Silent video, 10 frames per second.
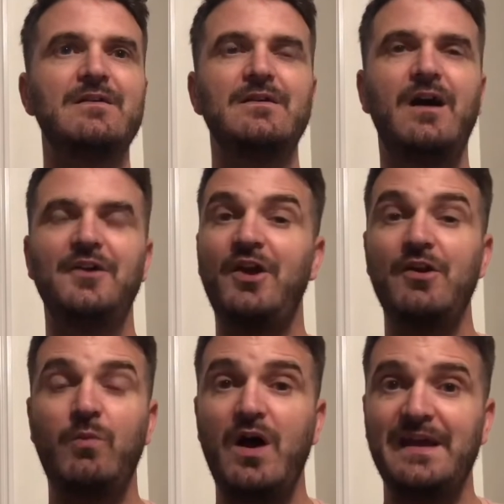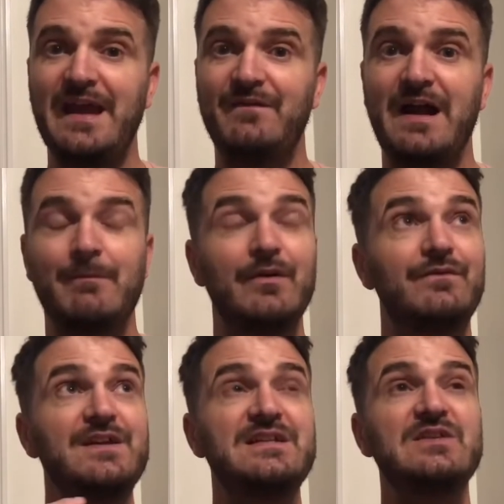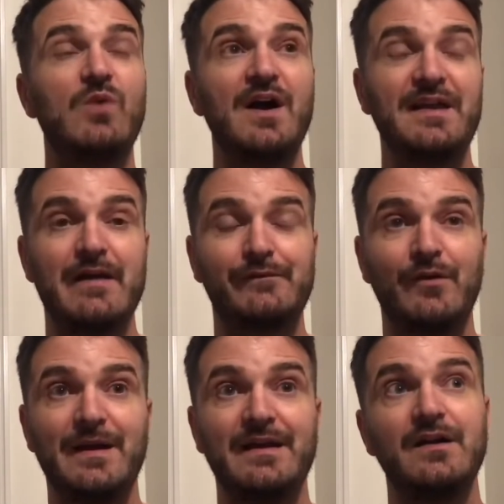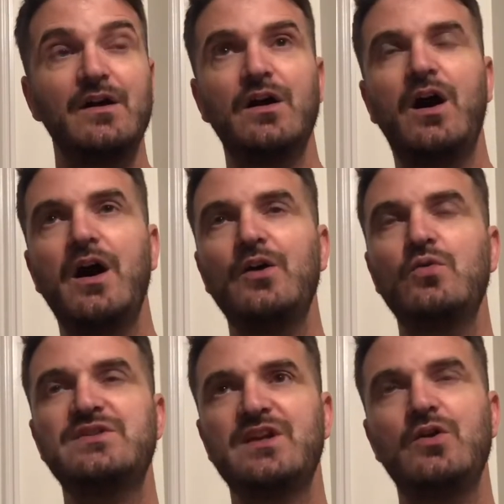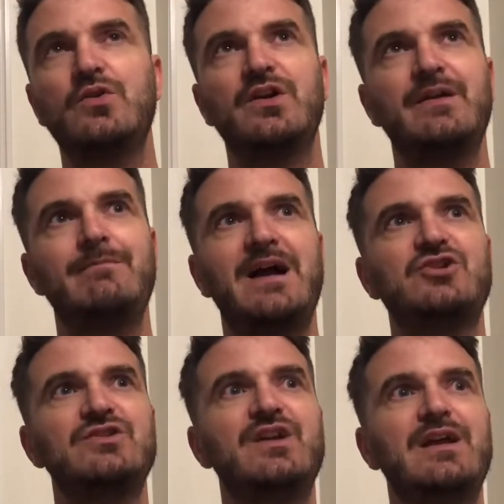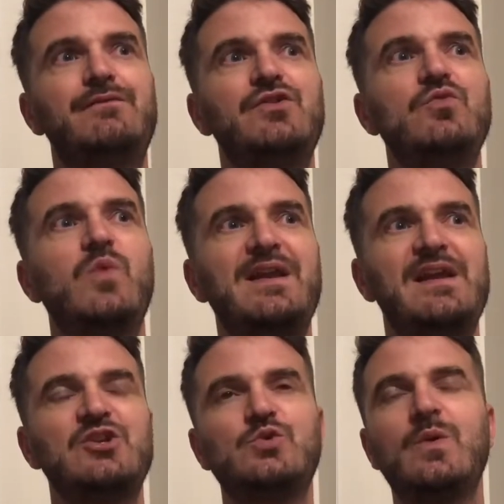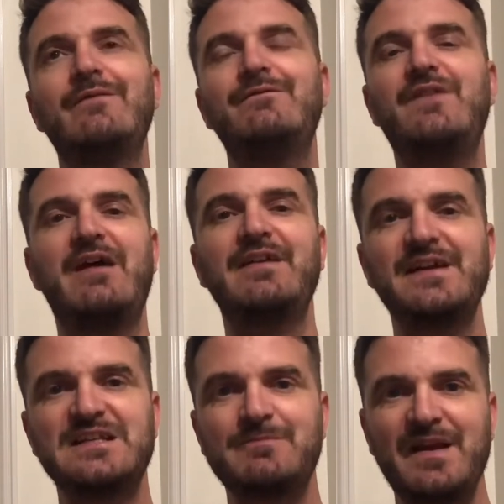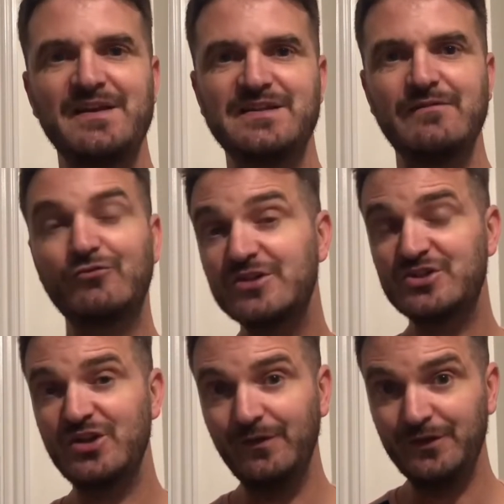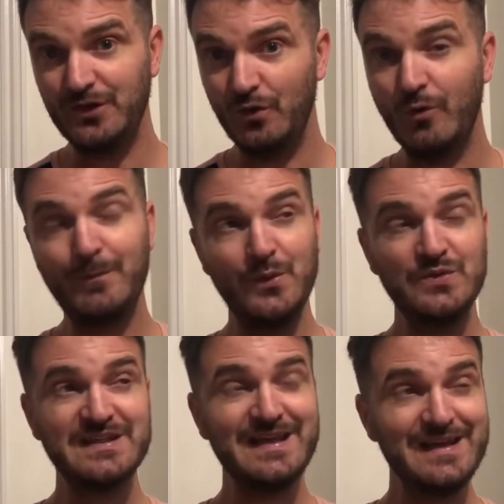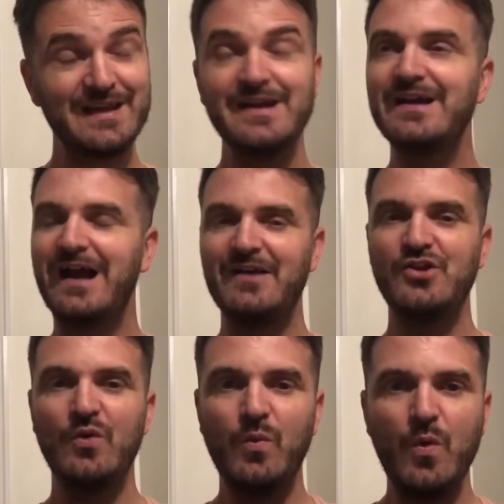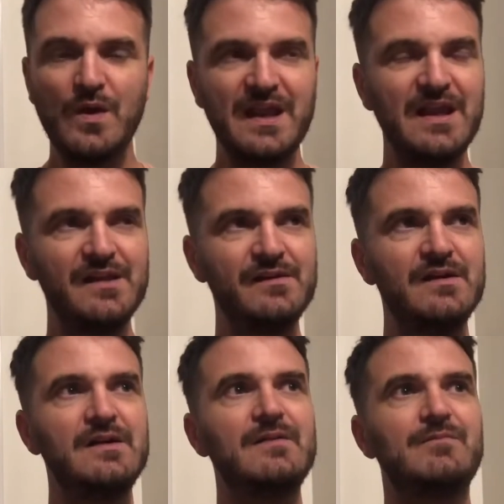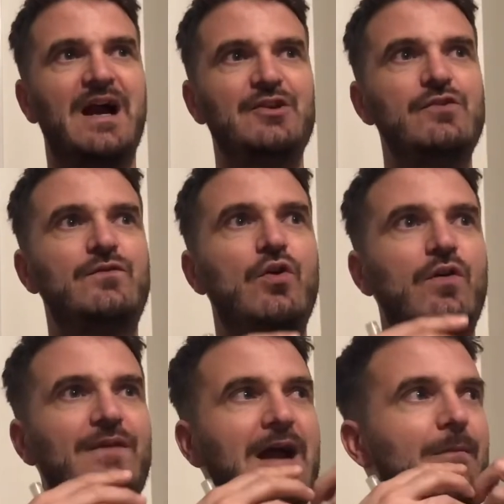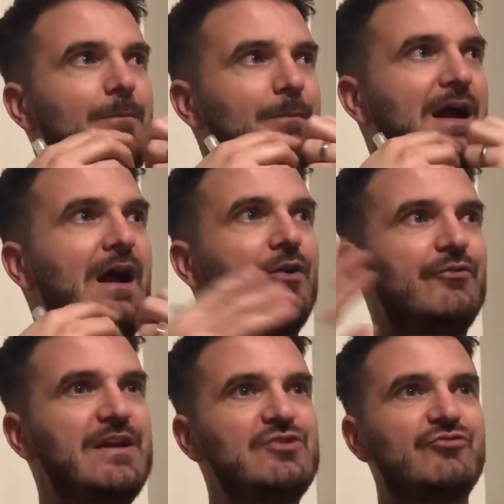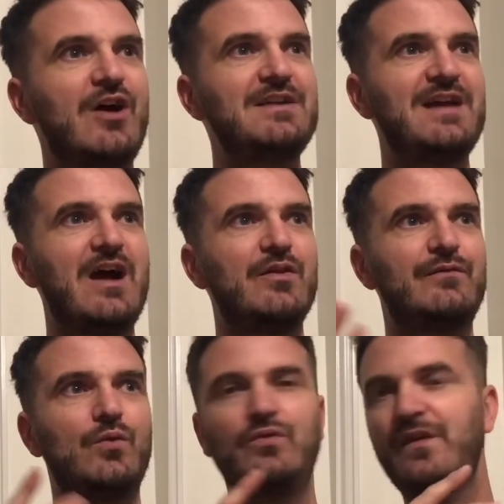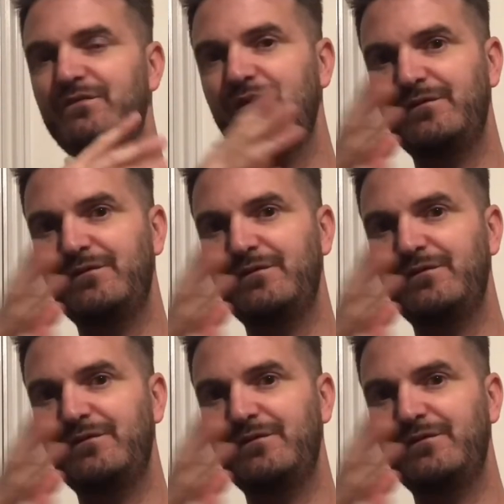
I don't know why I get that, but this is what I get from it. I also can imagine that if you went into a very expensive Christian Dior boutique and you walk in and you've got that powdery dry down of all of the